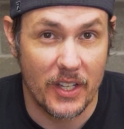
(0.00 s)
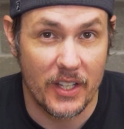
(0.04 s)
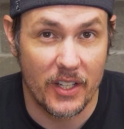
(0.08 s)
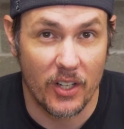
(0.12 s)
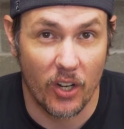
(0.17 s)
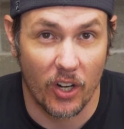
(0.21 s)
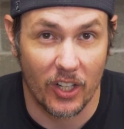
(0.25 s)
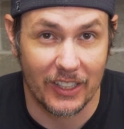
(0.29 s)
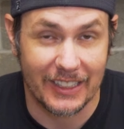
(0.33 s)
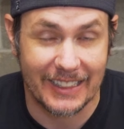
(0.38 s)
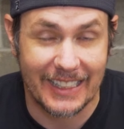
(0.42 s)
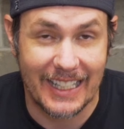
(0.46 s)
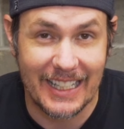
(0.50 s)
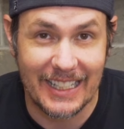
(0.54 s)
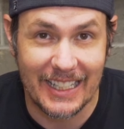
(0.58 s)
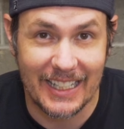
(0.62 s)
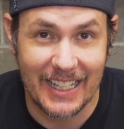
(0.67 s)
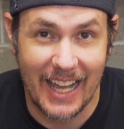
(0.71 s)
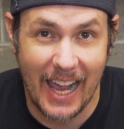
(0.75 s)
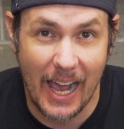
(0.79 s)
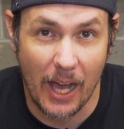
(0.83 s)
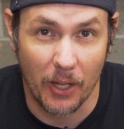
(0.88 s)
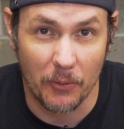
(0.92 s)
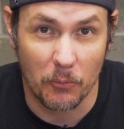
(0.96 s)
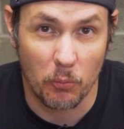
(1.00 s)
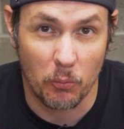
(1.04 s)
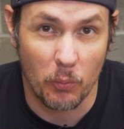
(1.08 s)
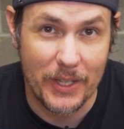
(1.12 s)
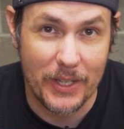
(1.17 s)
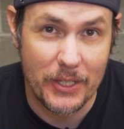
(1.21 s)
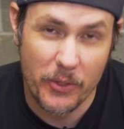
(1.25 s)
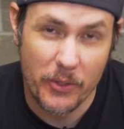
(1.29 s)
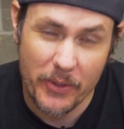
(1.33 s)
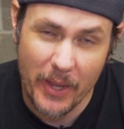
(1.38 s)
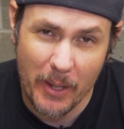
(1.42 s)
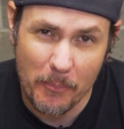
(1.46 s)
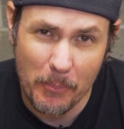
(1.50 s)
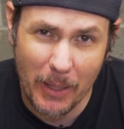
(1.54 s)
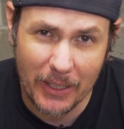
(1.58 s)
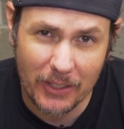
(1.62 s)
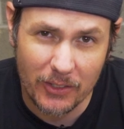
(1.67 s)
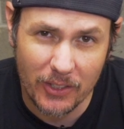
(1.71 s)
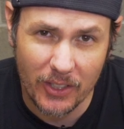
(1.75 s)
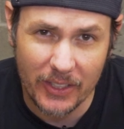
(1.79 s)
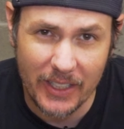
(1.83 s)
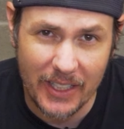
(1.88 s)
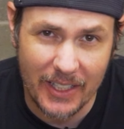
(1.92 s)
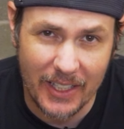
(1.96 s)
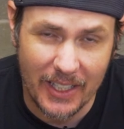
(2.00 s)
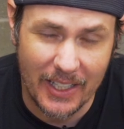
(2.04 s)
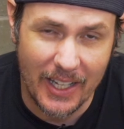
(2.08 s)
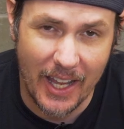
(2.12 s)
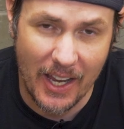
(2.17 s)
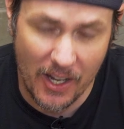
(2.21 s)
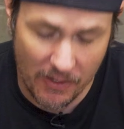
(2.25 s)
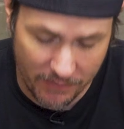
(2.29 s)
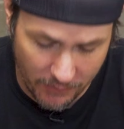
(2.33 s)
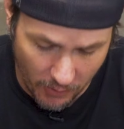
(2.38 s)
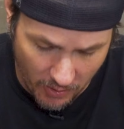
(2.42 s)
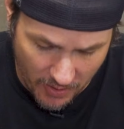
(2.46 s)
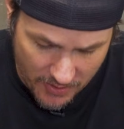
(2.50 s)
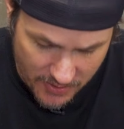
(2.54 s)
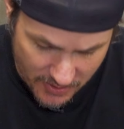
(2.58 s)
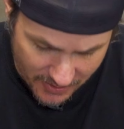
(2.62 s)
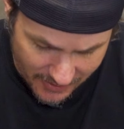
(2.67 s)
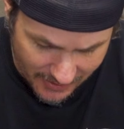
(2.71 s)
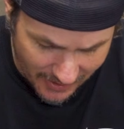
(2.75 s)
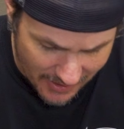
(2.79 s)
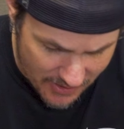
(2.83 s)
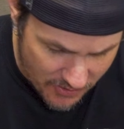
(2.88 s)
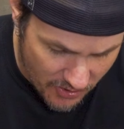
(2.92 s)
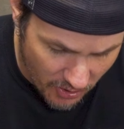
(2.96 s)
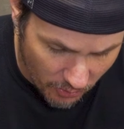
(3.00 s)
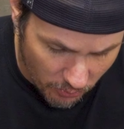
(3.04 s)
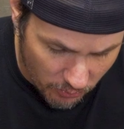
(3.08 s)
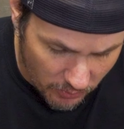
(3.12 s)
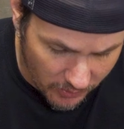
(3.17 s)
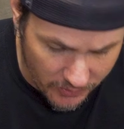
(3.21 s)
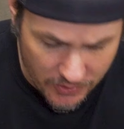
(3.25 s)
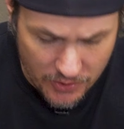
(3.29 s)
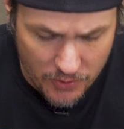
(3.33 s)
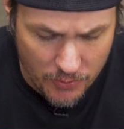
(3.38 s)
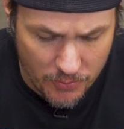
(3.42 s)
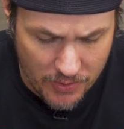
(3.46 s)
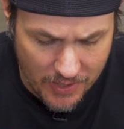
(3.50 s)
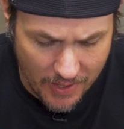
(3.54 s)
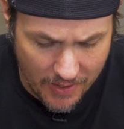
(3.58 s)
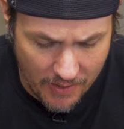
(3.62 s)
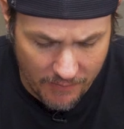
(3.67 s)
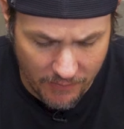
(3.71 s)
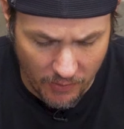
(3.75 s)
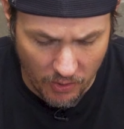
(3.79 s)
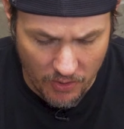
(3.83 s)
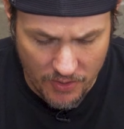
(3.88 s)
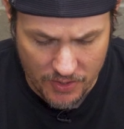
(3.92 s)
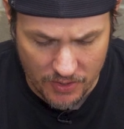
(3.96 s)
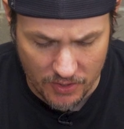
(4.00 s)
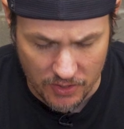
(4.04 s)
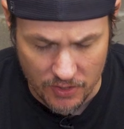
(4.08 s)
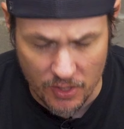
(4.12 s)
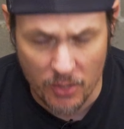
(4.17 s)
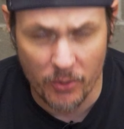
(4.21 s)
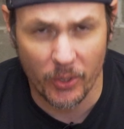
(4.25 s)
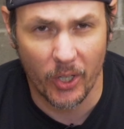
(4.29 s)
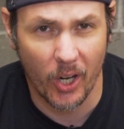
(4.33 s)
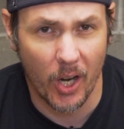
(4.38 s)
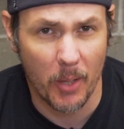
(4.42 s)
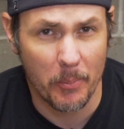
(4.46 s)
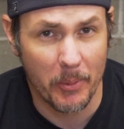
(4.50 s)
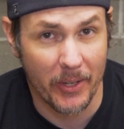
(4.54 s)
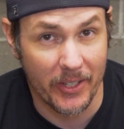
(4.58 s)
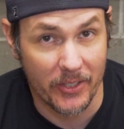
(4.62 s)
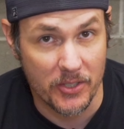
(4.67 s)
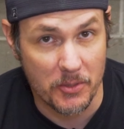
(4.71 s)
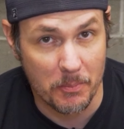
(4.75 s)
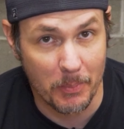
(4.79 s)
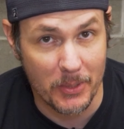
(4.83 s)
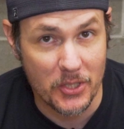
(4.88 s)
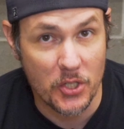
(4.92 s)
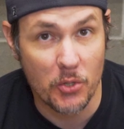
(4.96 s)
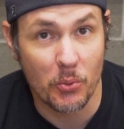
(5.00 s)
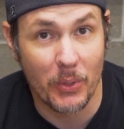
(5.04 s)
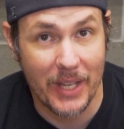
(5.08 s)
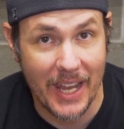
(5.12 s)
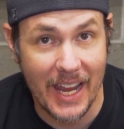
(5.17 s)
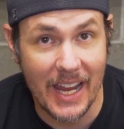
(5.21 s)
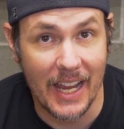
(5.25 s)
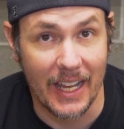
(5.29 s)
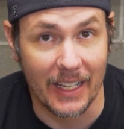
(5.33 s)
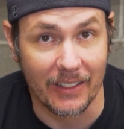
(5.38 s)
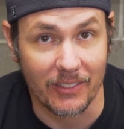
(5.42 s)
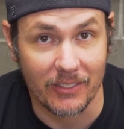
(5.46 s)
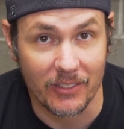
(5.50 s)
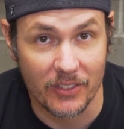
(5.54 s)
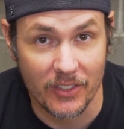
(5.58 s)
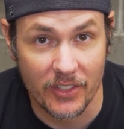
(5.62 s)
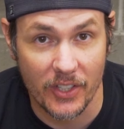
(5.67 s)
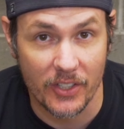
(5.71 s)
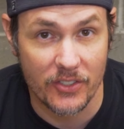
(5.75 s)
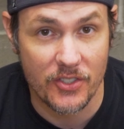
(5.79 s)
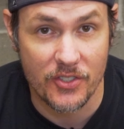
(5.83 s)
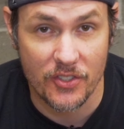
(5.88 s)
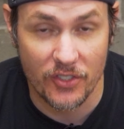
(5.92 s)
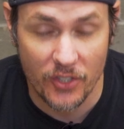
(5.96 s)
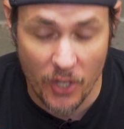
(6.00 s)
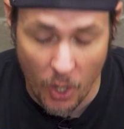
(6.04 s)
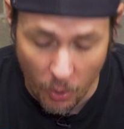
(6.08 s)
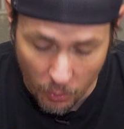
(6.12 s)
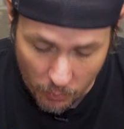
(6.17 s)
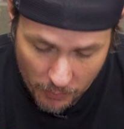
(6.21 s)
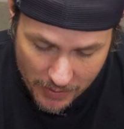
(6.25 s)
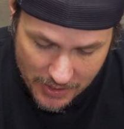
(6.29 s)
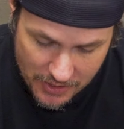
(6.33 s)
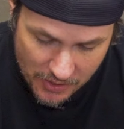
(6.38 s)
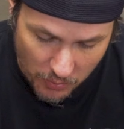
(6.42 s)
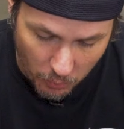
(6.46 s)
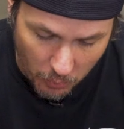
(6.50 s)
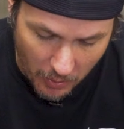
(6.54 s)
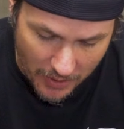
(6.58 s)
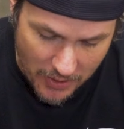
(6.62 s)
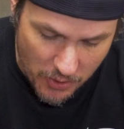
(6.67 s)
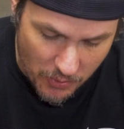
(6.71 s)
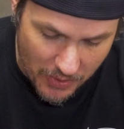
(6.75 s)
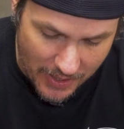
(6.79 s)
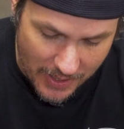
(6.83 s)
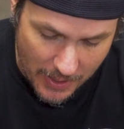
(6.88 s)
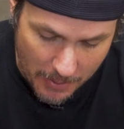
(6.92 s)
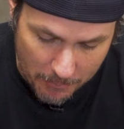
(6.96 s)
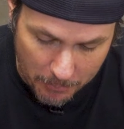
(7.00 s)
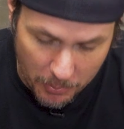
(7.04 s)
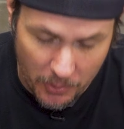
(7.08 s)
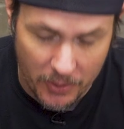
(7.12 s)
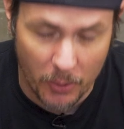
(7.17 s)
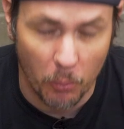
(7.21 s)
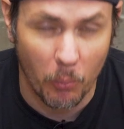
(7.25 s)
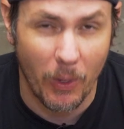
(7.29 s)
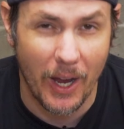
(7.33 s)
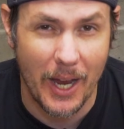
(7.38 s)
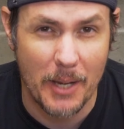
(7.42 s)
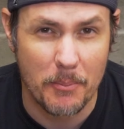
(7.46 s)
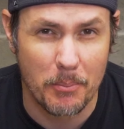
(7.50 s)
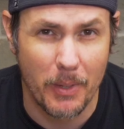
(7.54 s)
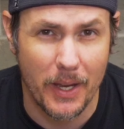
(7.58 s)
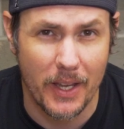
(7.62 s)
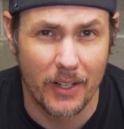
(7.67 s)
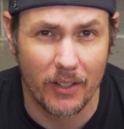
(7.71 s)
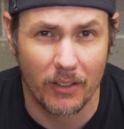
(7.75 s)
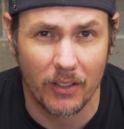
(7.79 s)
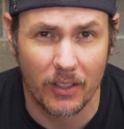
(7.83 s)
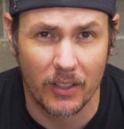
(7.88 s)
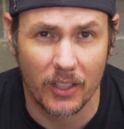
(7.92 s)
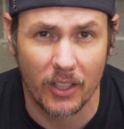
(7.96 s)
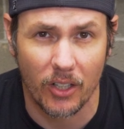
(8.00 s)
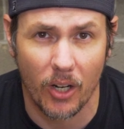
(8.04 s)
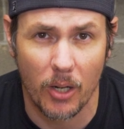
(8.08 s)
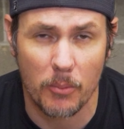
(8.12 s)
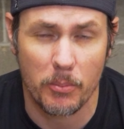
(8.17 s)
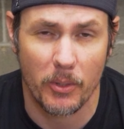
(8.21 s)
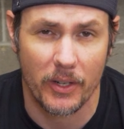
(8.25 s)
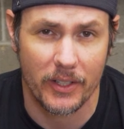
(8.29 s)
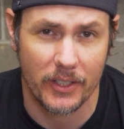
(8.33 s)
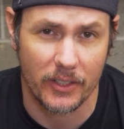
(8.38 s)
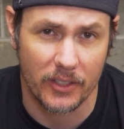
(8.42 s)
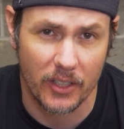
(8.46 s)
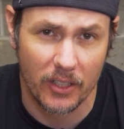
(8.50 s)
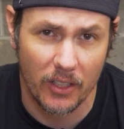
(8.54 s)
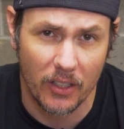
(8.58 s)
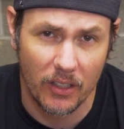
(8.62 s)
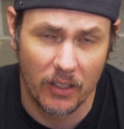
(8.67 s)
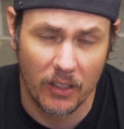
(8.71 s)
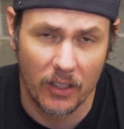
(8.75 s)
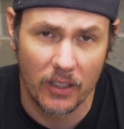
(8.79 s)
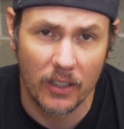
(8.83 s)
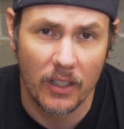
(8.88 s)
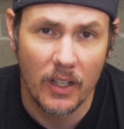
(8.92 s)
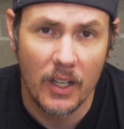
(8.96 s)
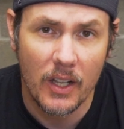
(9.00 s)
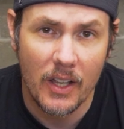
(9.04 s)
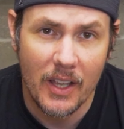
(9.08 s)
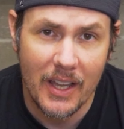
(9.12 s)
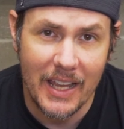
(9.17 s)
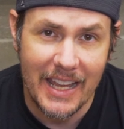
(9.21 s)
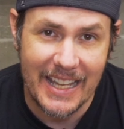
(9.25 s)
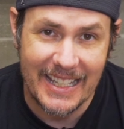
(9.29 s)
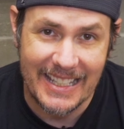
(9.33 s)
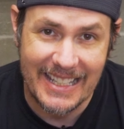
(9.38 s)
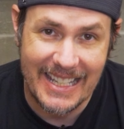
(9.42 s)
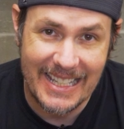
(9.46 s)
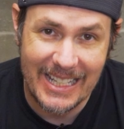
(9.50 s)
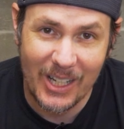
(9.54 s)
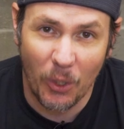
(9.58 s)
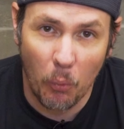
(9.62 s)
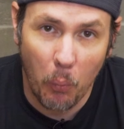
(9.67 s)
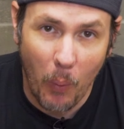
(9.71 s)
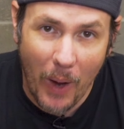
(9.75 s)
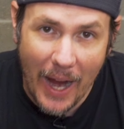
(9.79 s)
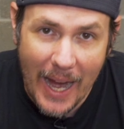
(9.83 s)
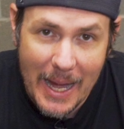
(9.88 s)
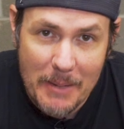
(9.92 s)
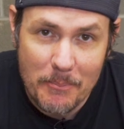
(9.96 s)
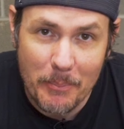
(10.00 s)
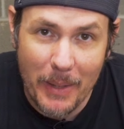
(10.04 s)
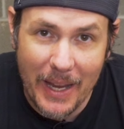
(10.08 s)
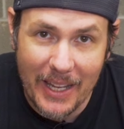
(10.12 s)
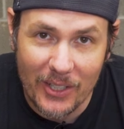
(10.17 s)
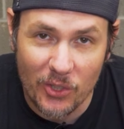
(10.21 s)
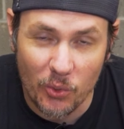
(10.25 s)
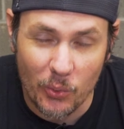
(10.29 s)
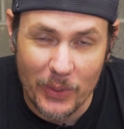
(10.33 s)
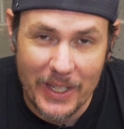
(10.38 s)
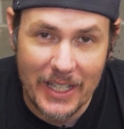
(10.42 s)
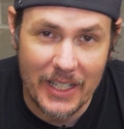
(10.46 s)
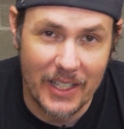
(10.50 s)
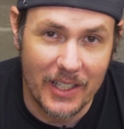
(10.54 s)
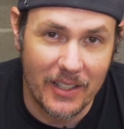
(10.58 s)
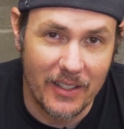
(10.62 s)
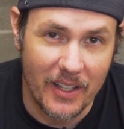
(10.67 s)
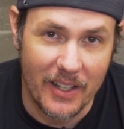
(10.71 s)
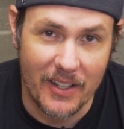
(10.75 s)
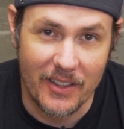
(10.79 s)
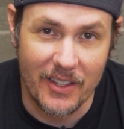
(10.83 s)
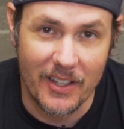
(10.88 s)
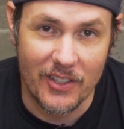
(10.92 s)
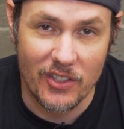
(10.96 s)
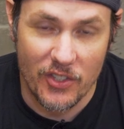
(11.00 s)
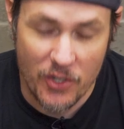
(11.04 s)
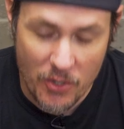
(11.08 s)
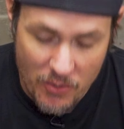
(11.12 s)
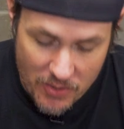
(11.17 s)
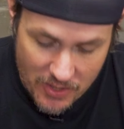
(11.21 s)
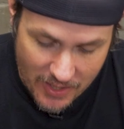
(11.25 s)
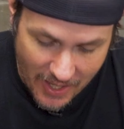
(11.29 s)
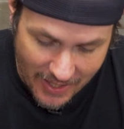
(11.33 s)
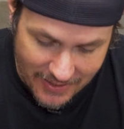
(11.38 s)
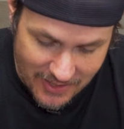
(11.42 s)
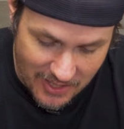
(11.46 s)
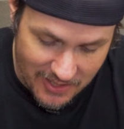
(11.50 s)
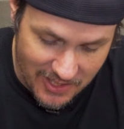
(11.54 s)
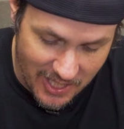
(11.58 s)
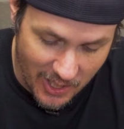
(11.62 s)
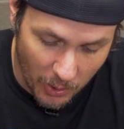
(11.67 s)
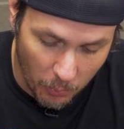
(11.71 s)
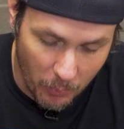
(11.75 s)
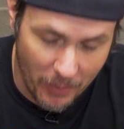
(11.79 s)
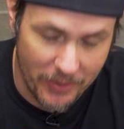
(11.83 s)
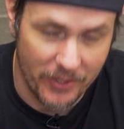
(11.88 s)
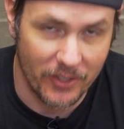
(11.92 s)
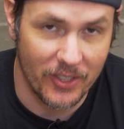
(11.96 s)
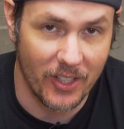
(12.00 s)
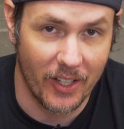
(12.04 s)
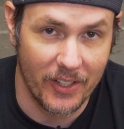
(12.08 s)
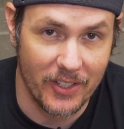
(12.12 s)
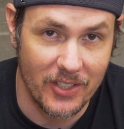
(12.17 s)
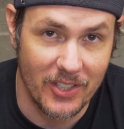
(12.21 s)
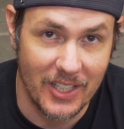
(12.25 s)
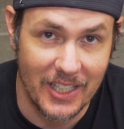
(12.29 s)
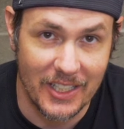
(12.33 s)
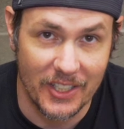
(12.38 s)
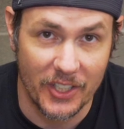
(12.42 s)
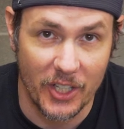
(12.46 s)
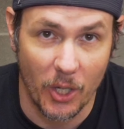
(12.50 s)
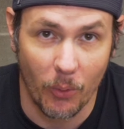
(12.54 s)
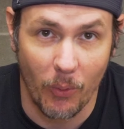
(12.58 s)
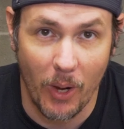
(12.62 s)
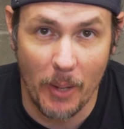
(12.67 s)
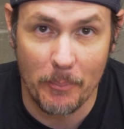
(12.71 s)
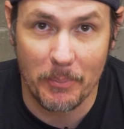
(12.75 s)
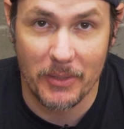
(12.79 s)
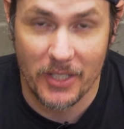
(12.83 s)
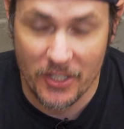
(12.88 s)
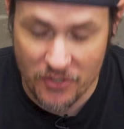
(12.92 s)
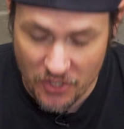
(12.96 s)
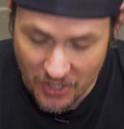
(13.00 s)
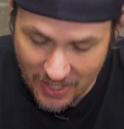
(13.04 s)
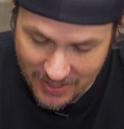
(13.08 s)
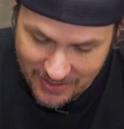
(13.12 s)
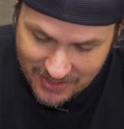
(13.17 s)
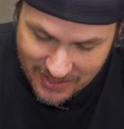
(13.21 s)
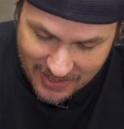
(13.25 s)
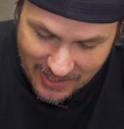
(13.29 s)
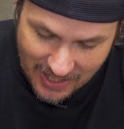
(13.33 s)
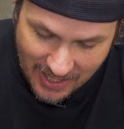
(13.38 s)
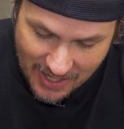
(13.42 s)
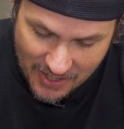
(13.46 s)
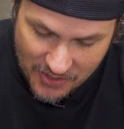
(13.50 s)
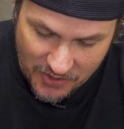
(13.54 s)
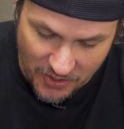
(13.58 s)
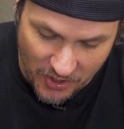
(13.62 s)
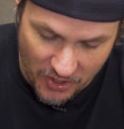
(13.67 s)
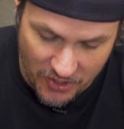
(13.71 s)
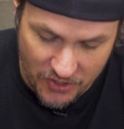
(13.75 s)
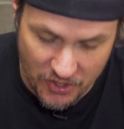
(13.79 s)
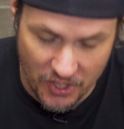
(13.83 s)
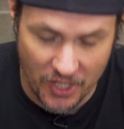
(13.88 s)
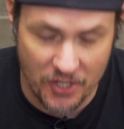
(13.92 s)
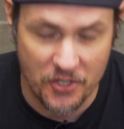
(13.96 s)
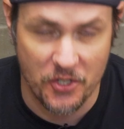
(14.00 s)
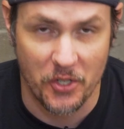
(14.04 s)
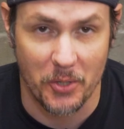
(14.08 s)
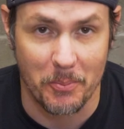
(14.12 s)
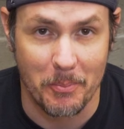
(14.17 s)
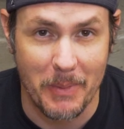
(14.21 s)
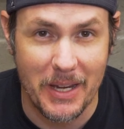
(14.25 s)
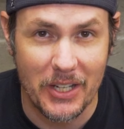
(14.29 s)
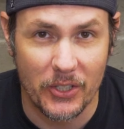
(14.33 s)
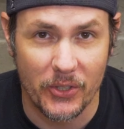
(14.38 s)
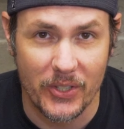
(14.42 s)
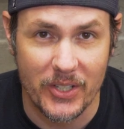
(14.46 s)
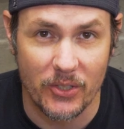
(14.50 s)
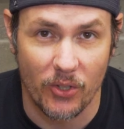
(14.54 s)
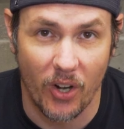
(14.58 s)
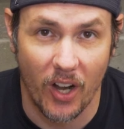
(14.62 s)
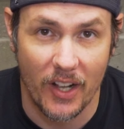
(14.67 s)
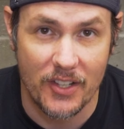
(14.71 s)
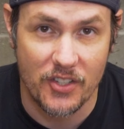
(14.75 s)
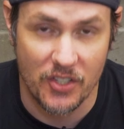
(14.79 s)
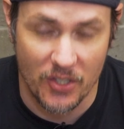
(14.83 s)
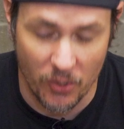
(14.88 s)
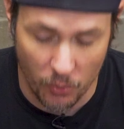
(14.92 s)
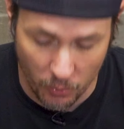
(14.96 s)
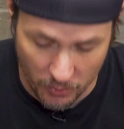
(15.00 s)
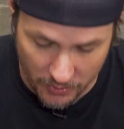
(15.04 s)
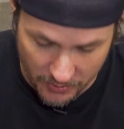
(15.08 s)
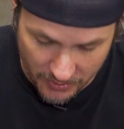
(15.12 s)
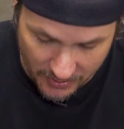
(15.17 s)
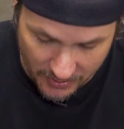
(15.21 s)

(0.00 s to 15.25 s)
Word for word: it or lean it out. And we do that by looking at AFRs. Guys don't really use AFRs to tune carburetors, but you can. There's no reason why you can't put a wideband on a carbureted car, get a wideband reading, and then use that to tell whether or not you need to go up in a jet size or adjust your metering rods in order